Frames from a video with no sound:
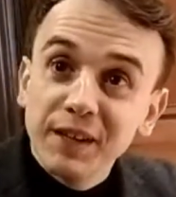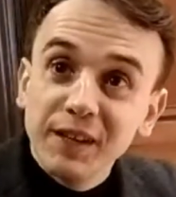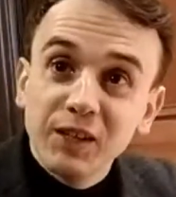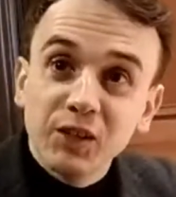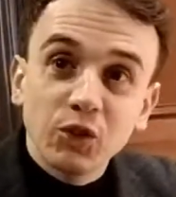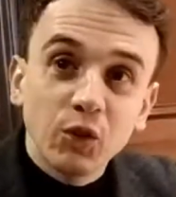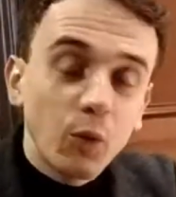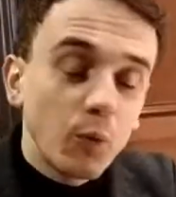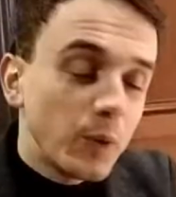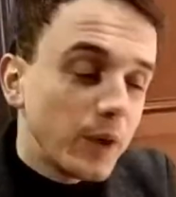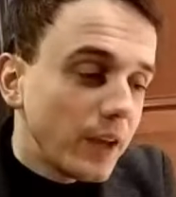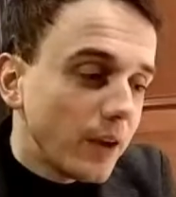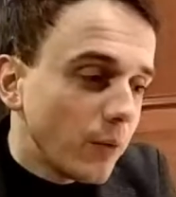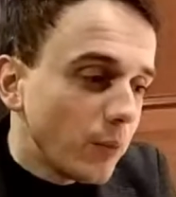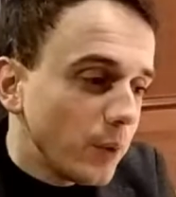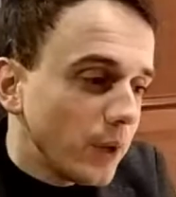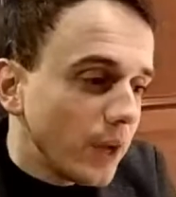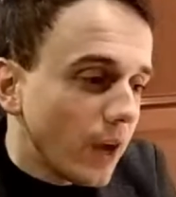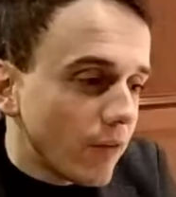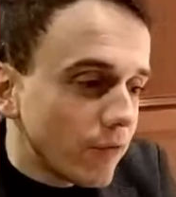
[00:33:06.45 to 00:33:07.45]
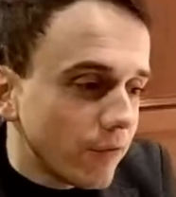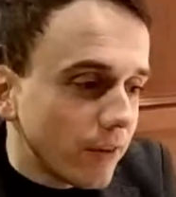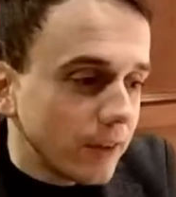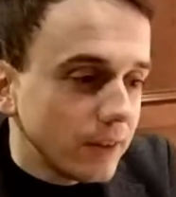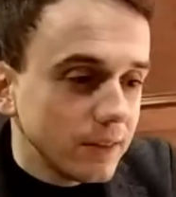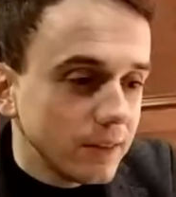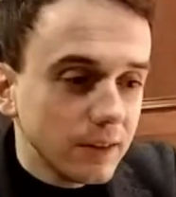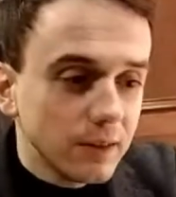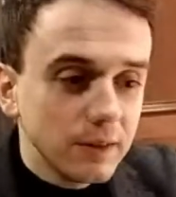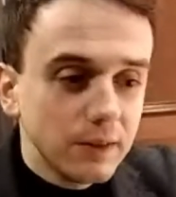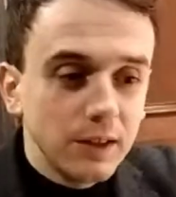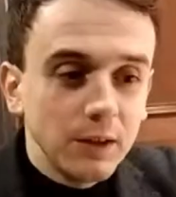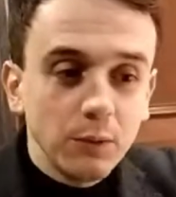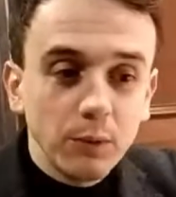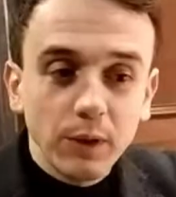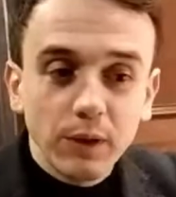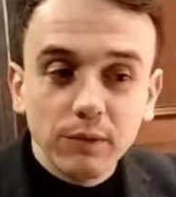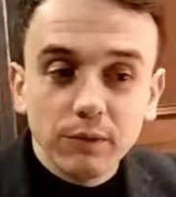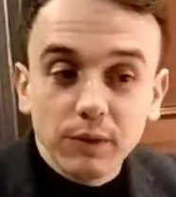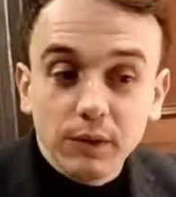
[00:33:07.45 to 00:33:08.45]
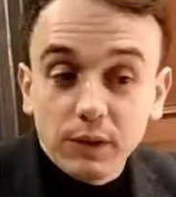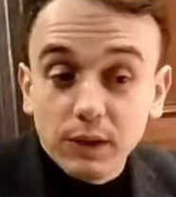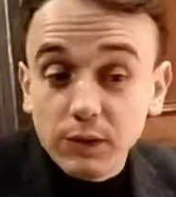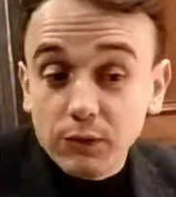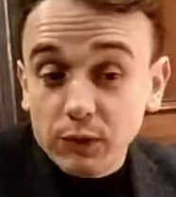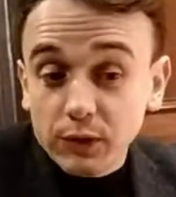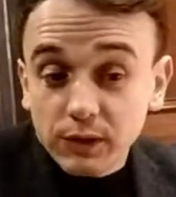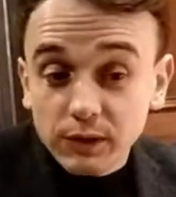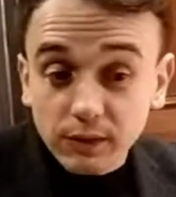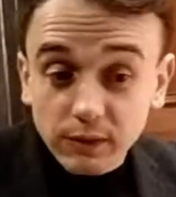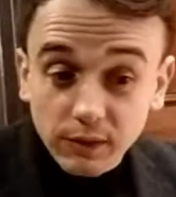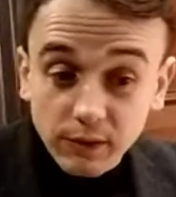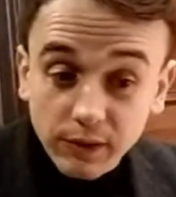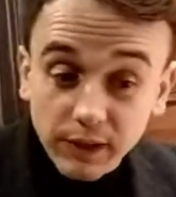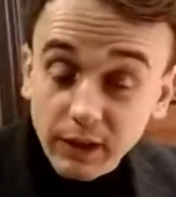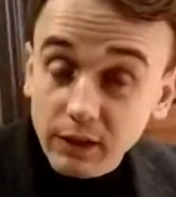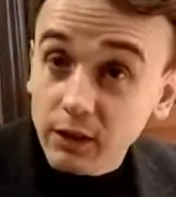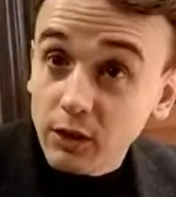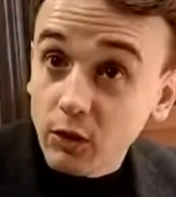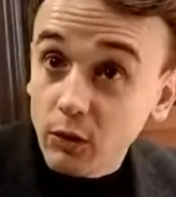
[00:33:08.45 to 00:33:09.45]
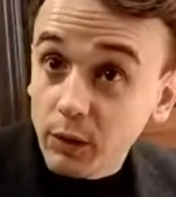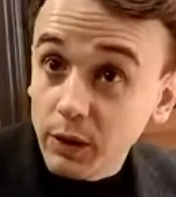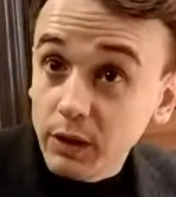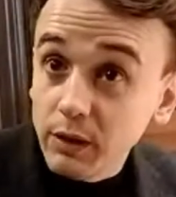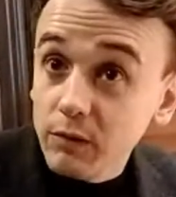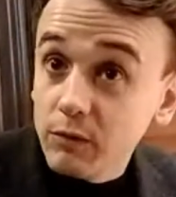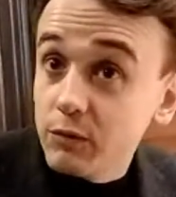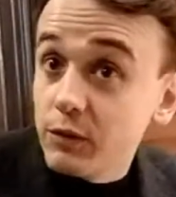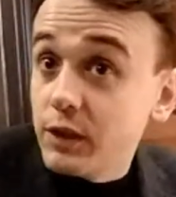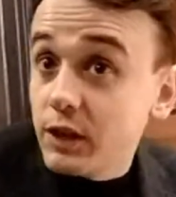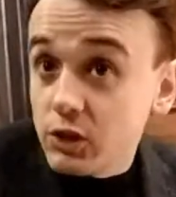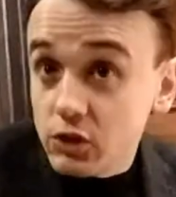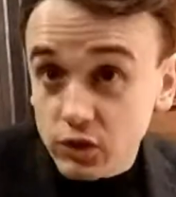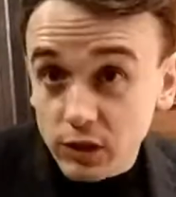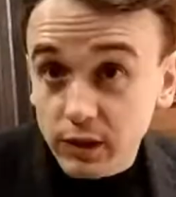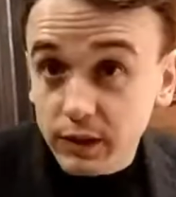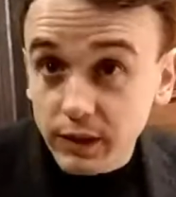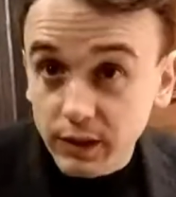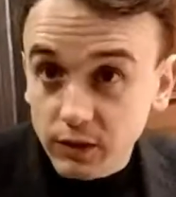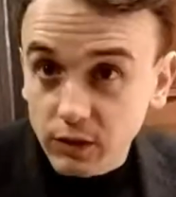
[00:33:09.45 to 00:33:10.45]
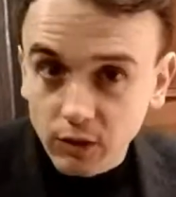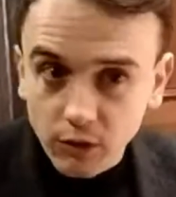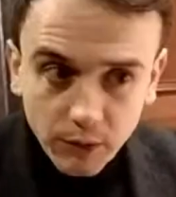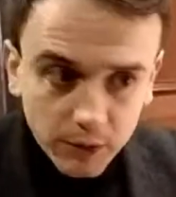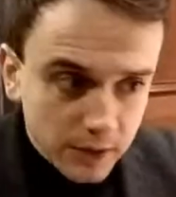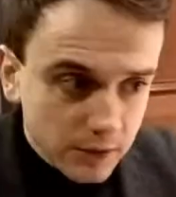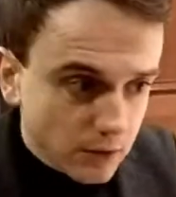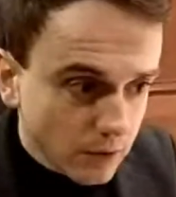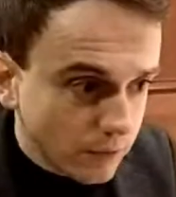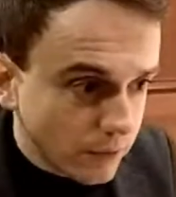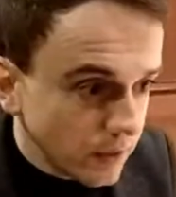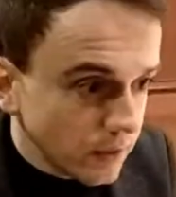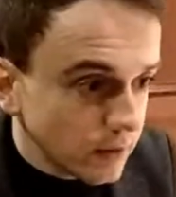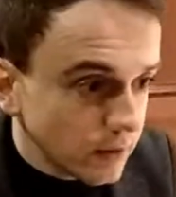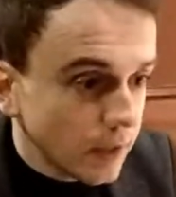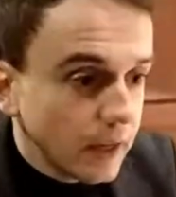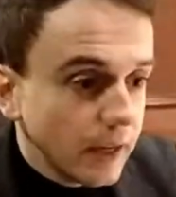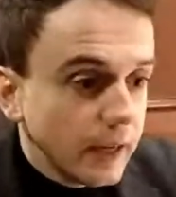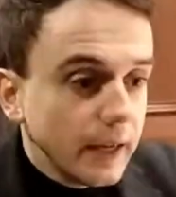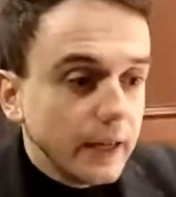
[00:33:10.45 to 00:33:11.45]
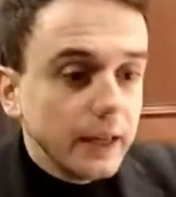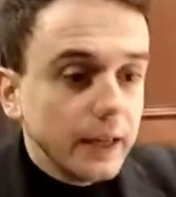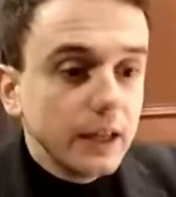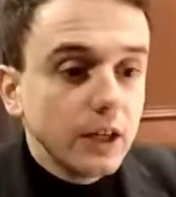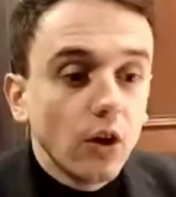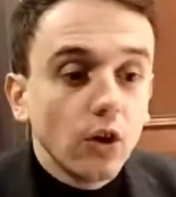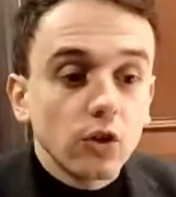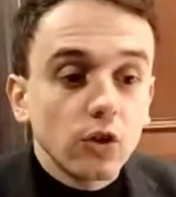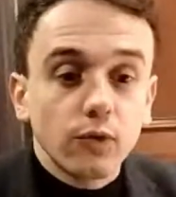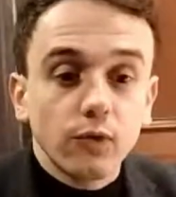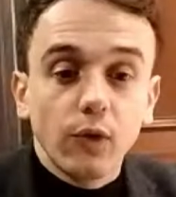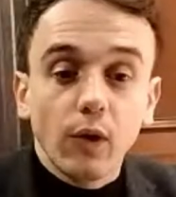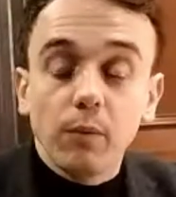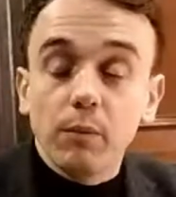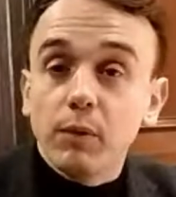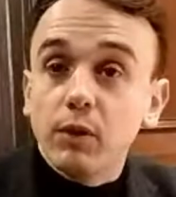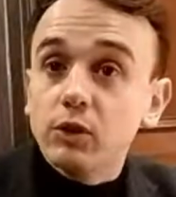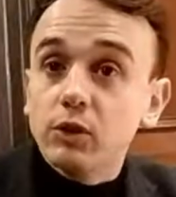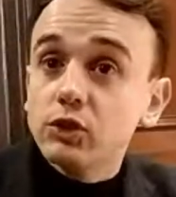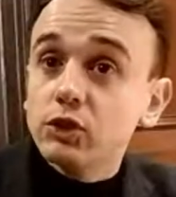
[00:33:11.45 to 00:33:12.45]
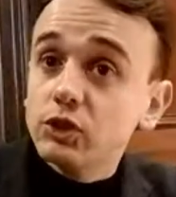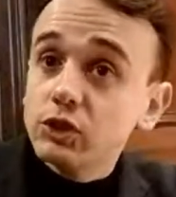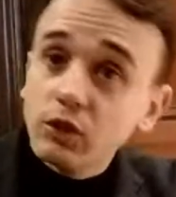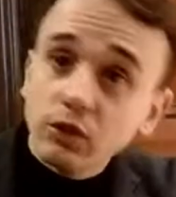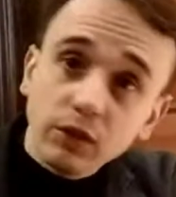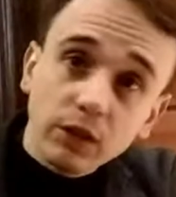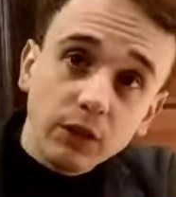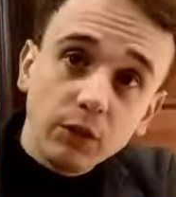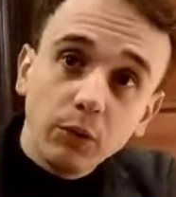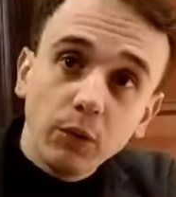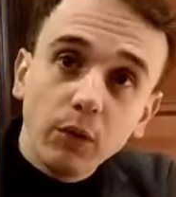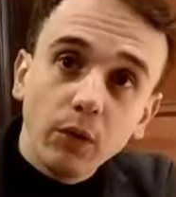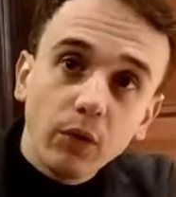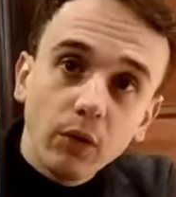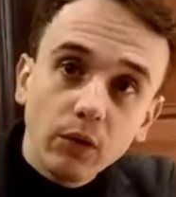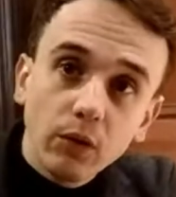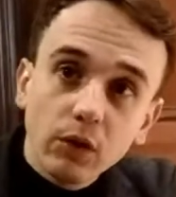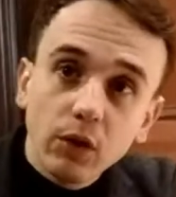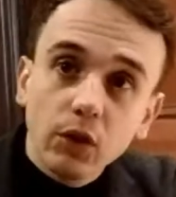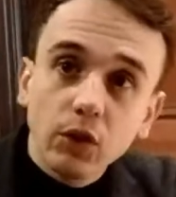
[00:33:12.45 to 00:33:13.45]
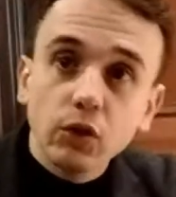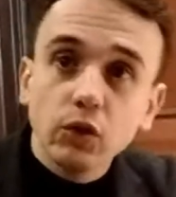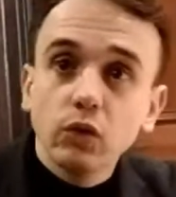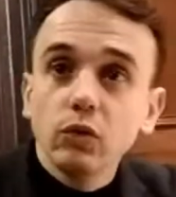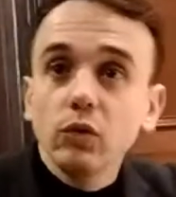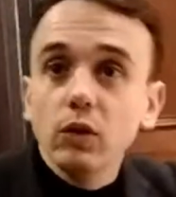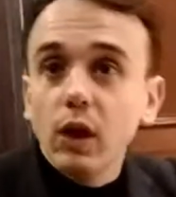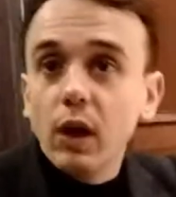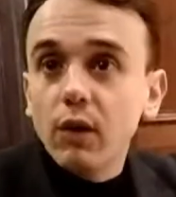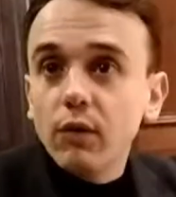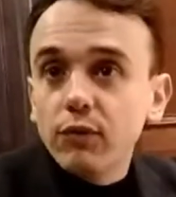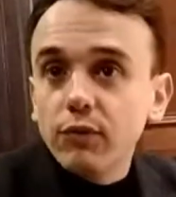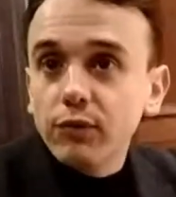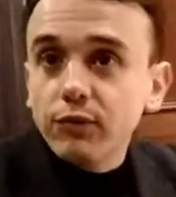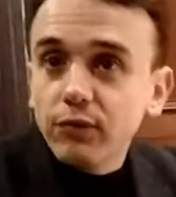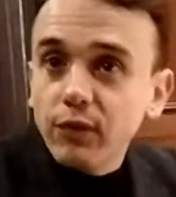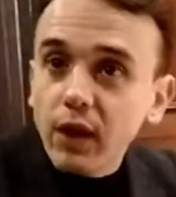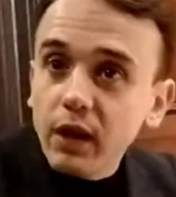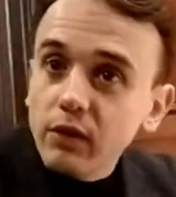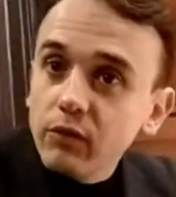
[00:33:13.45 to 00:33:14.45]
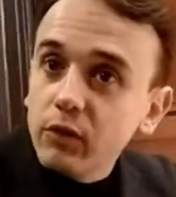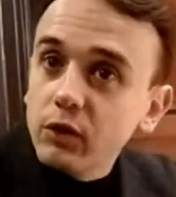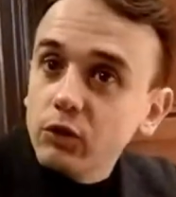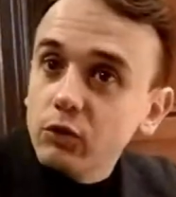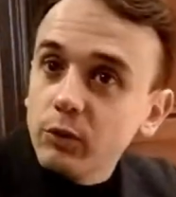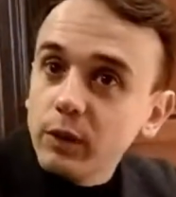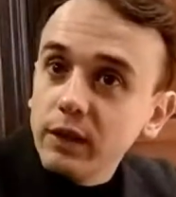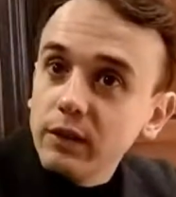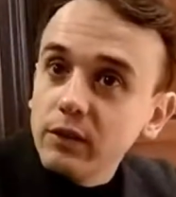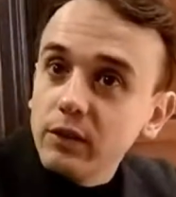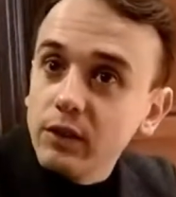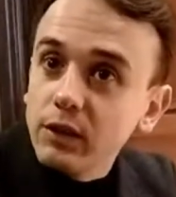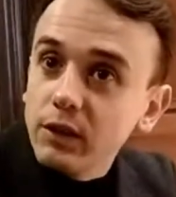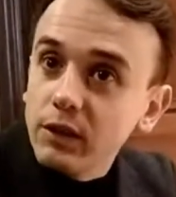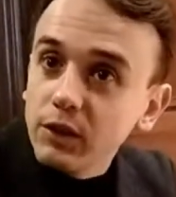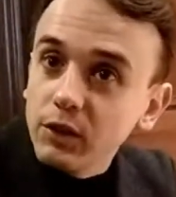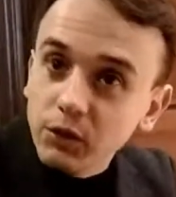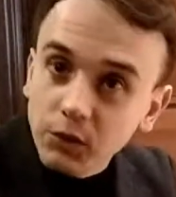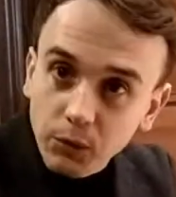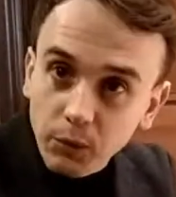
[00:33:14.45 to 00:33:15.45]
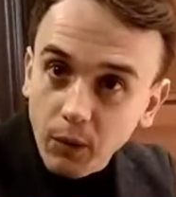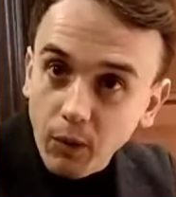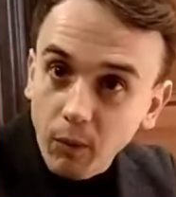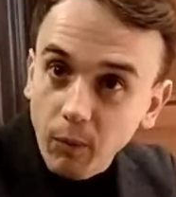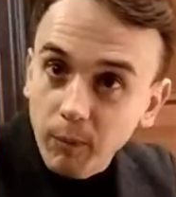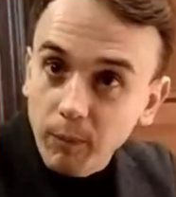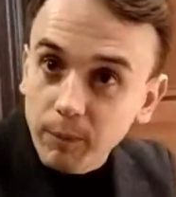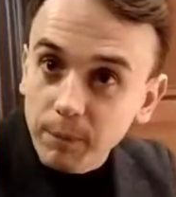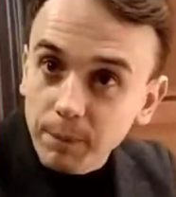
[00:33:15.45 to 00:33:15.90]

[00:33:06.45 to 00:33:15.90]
So we have find different financial categories of it. It goes from 30 euro to 500 euro.